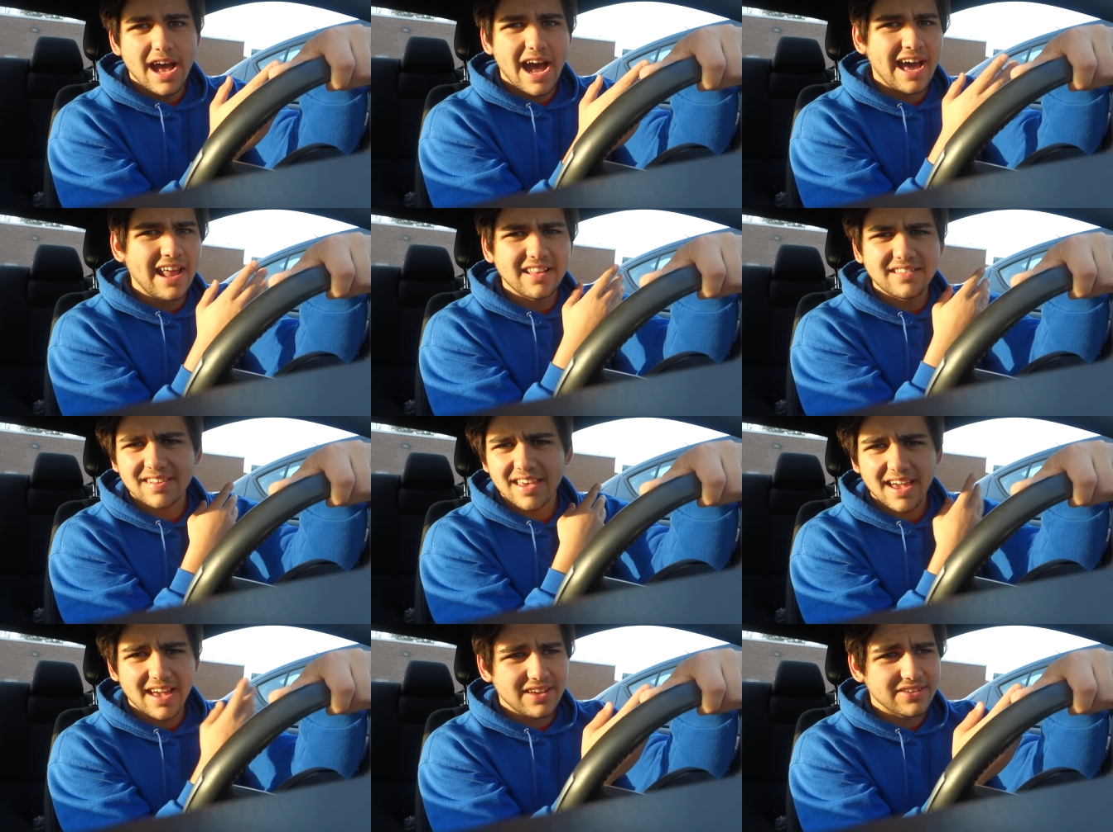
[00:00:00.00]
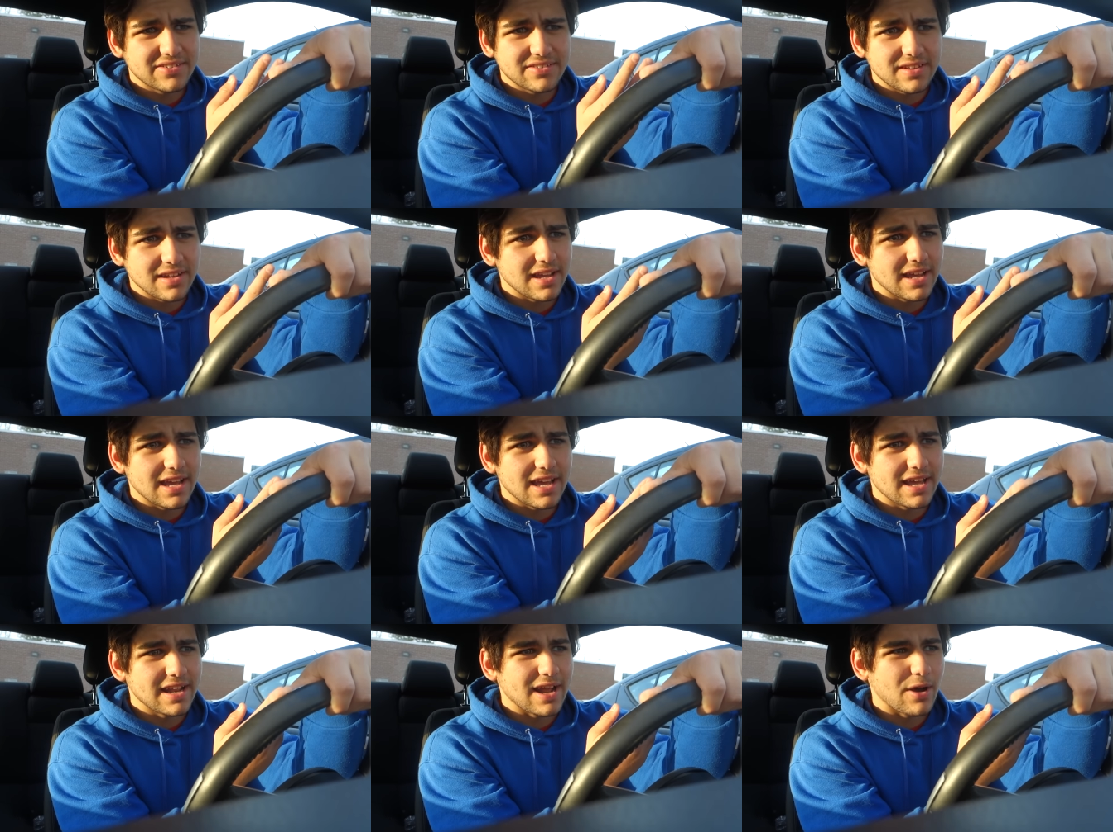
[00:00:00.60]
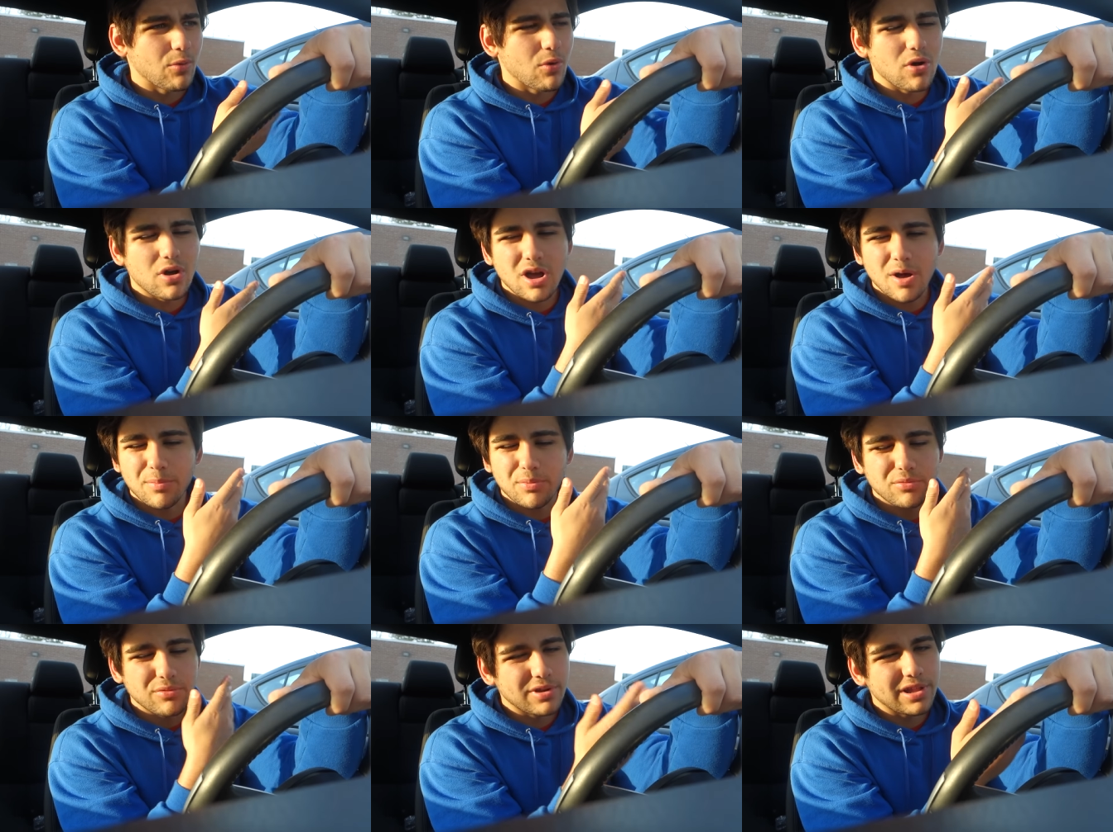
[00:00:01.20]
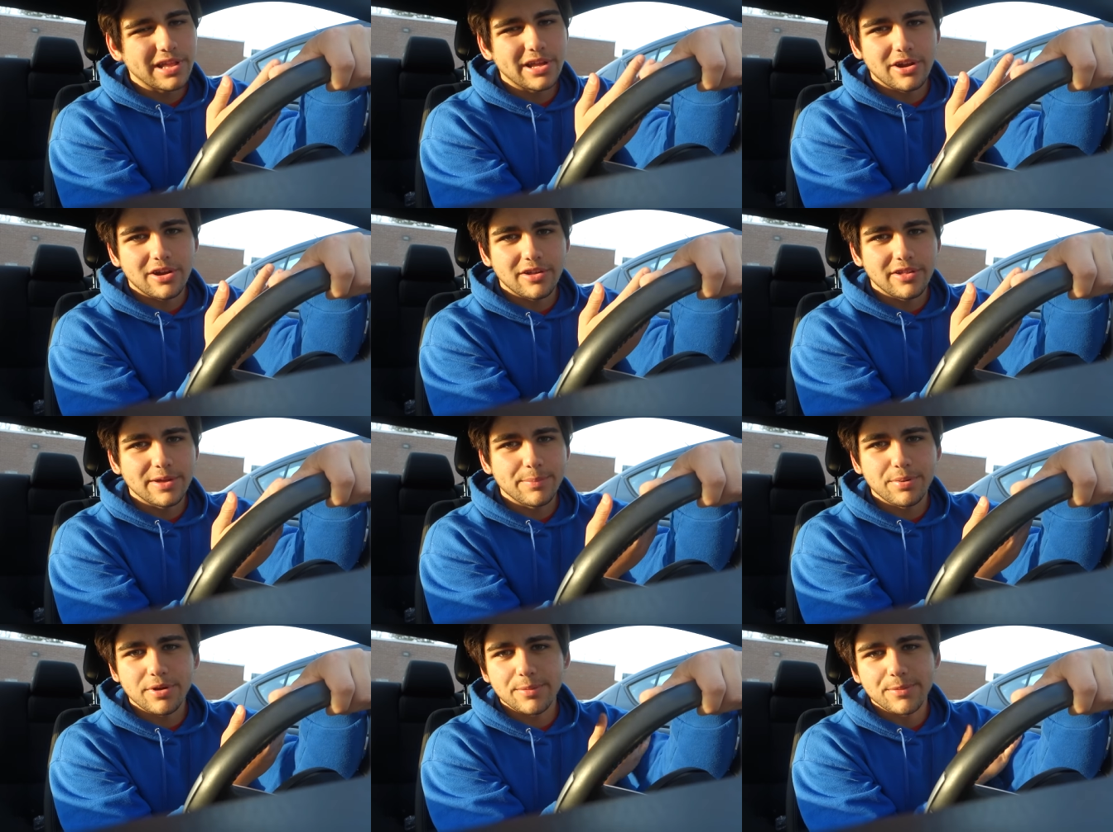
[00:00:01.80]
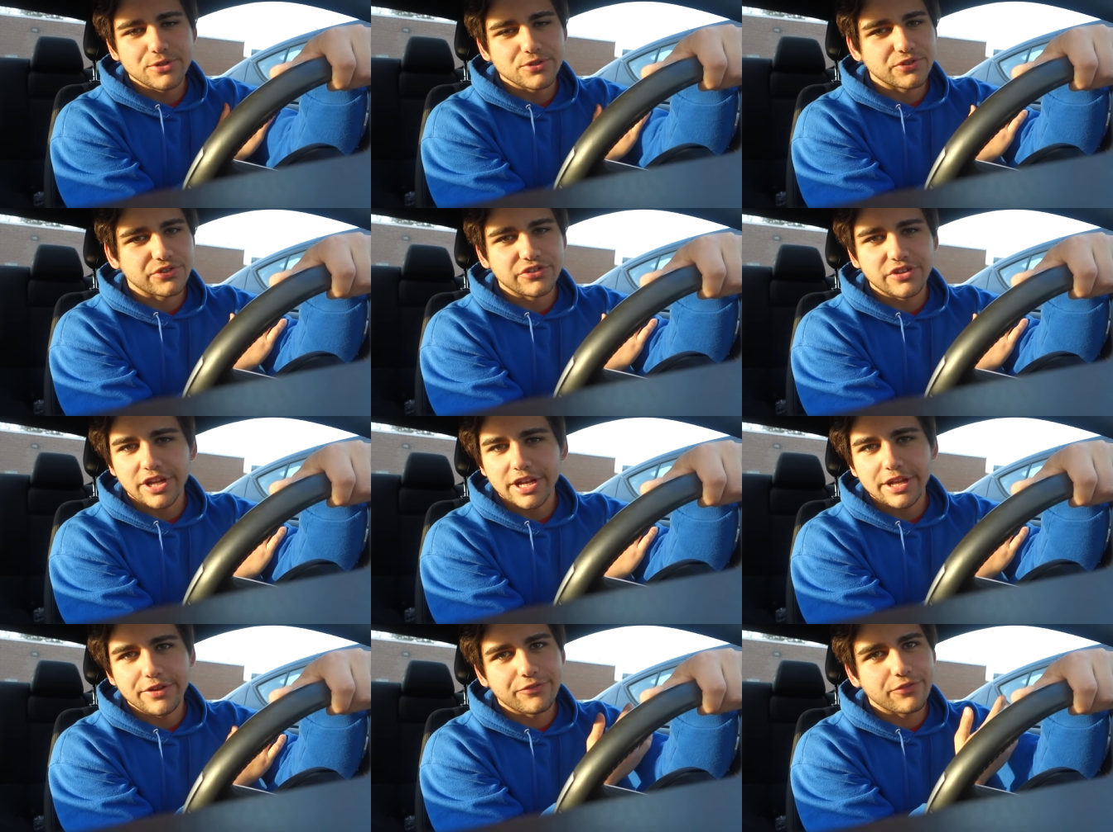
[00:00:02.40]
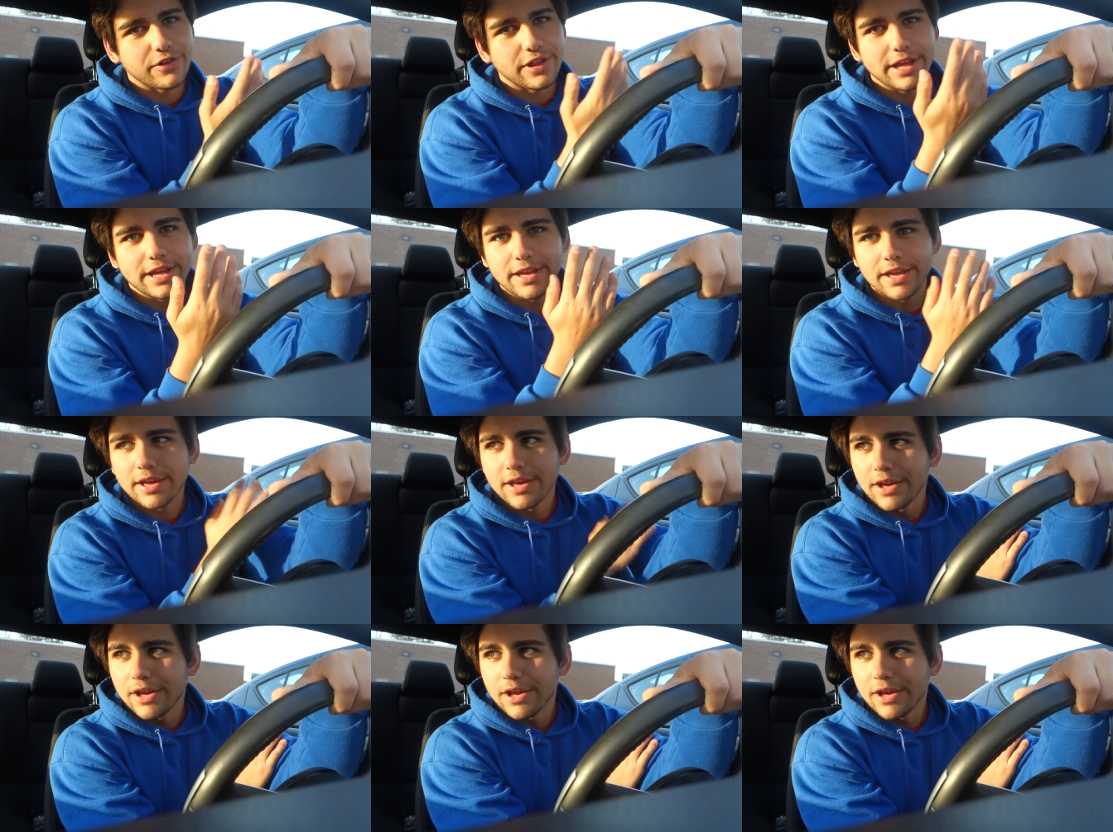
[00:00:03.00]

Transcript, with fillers: I had a test and I woke up really early, pretty much was studying for like